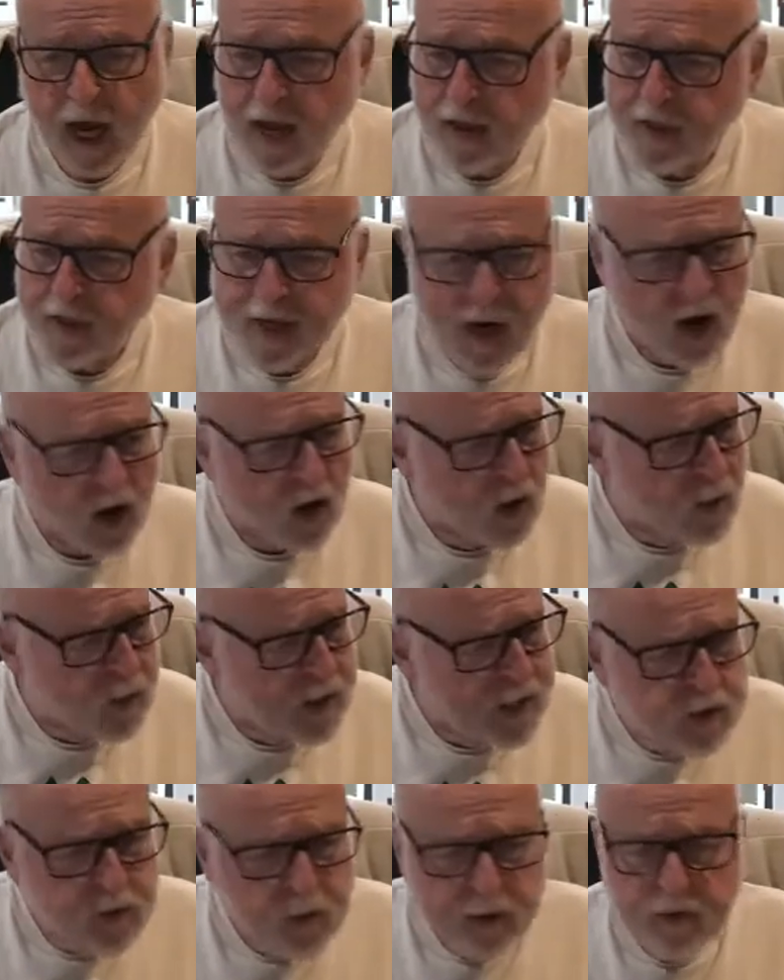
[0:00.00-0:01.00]
they
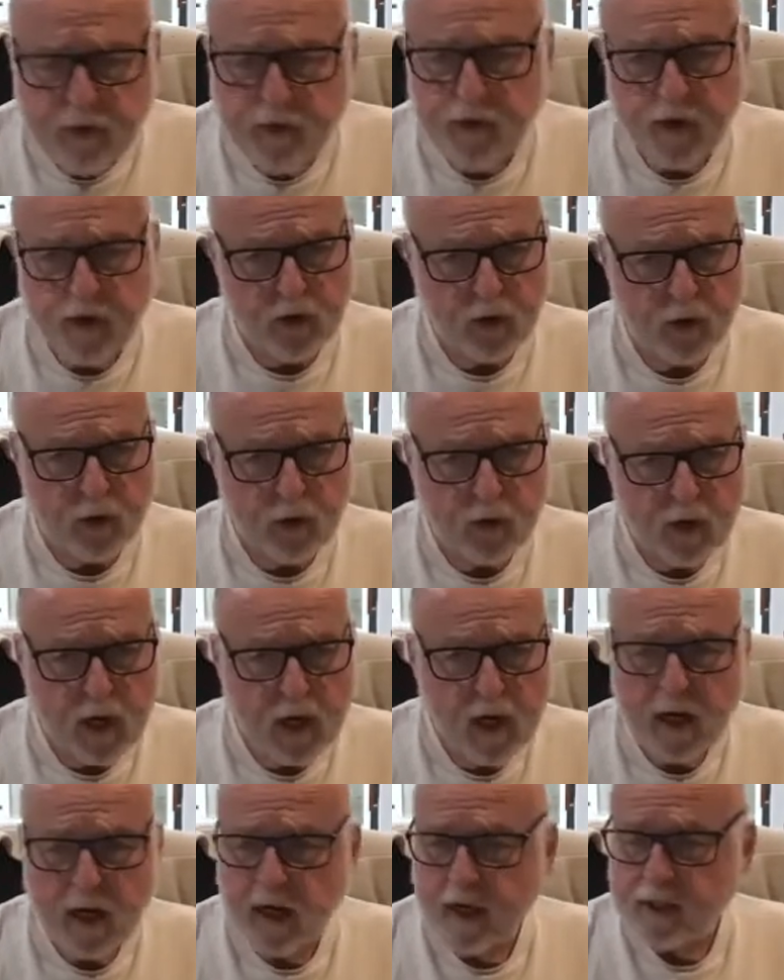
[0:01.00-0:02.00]
always review
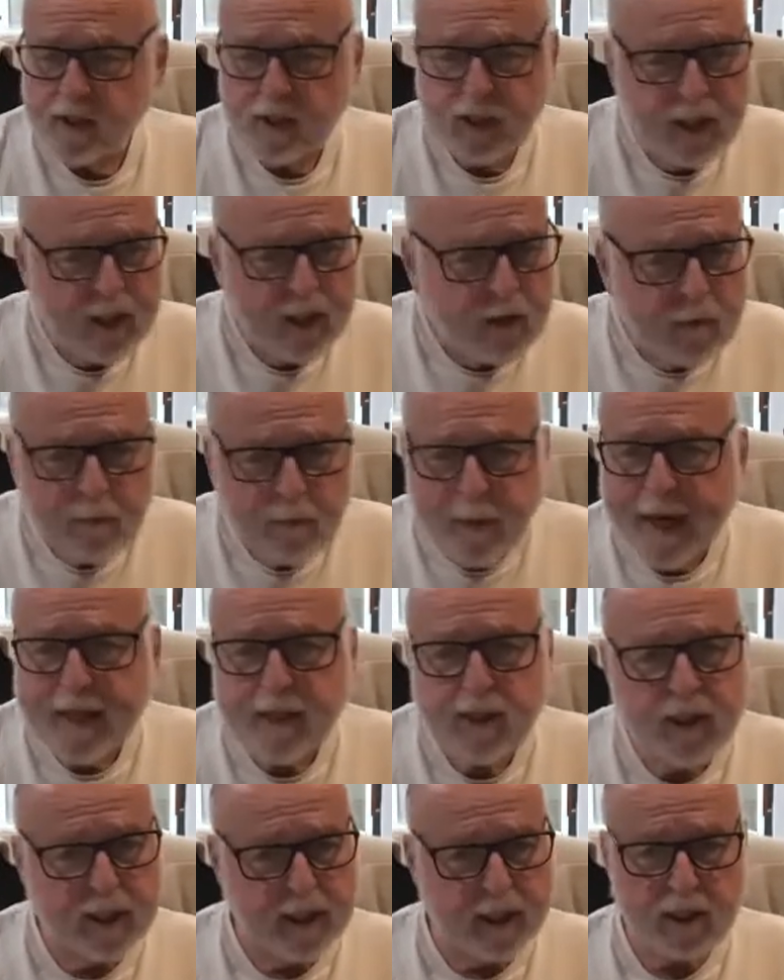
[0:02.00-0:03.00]
still
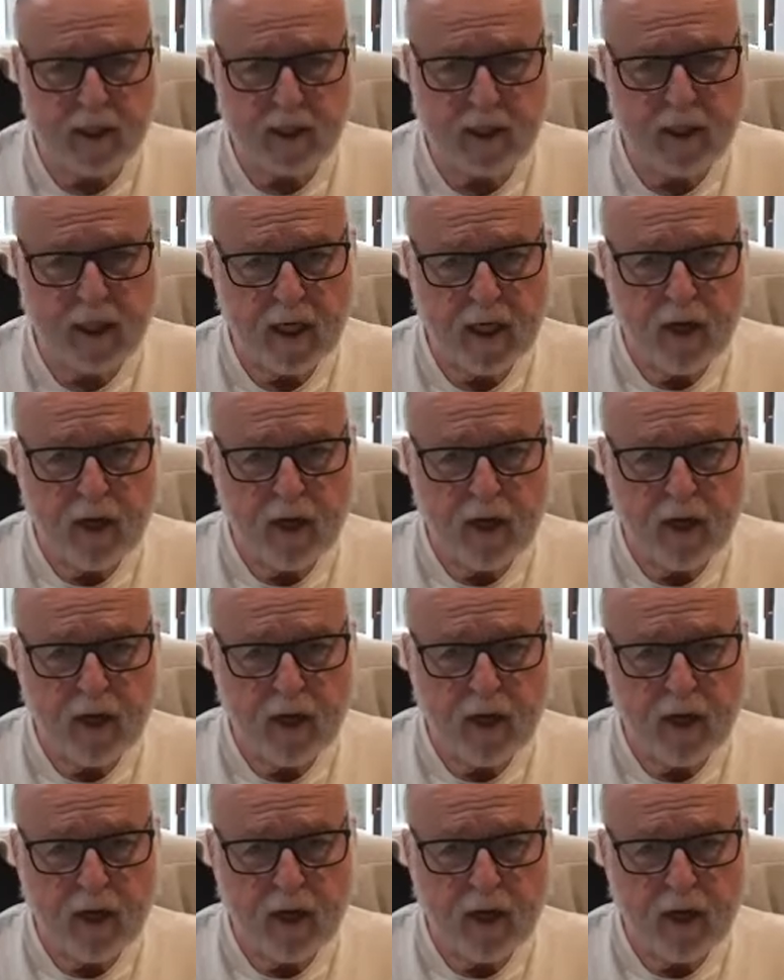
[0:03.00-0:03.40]
basics.